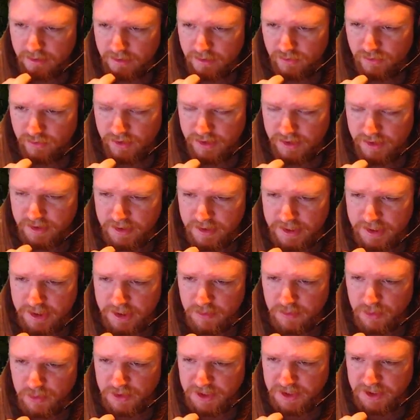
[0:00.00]
Creates a
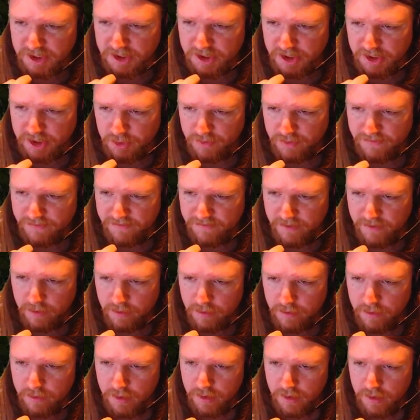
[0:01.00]
tangible shield of
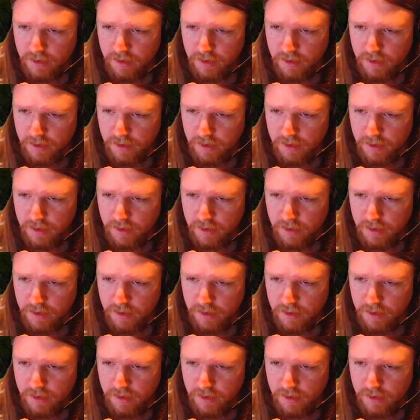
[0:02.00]
faith.